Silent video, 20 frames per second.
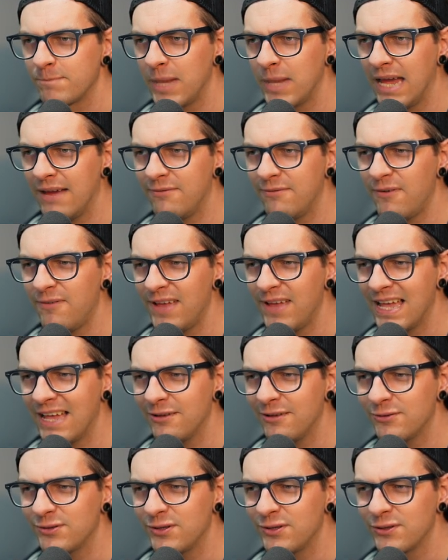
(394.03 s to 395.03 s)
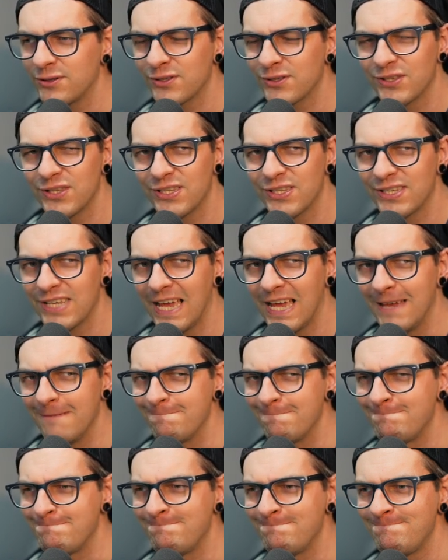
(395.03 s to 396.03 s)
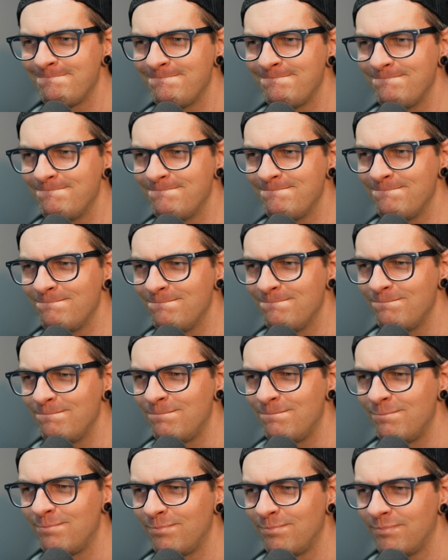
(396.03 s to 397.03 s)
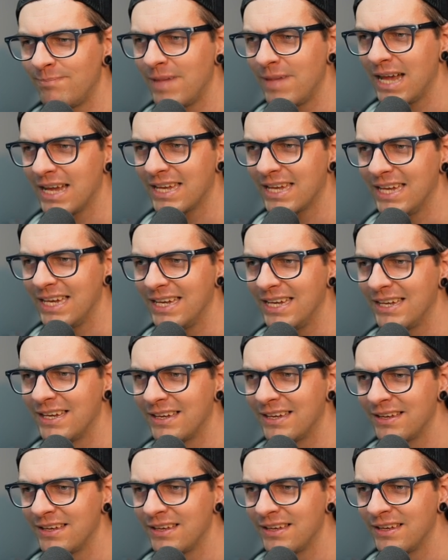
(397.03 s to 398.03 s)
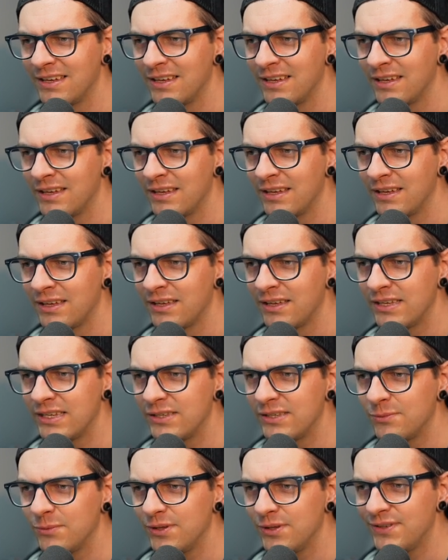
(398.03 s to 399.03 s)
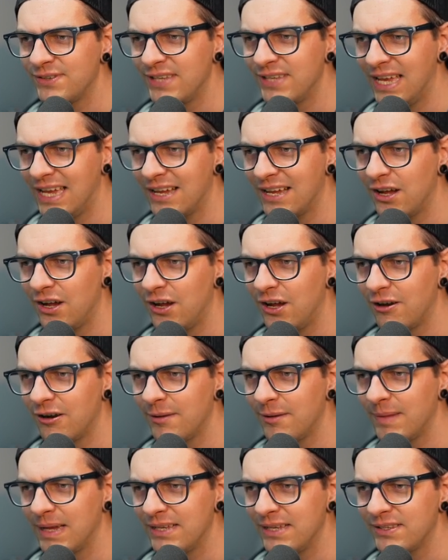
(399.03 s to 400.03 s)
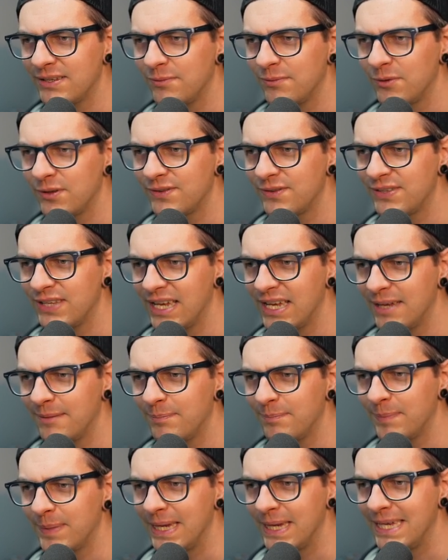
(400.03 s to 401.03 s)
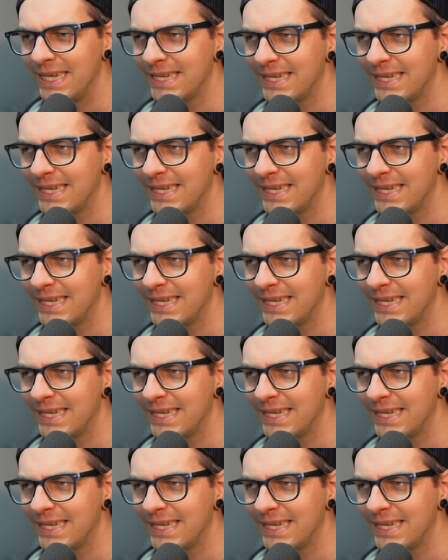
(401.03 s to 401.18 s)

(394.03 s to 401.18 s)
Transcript: Everything else looks the same. Mackie. There's one saying RMS and one saying peak.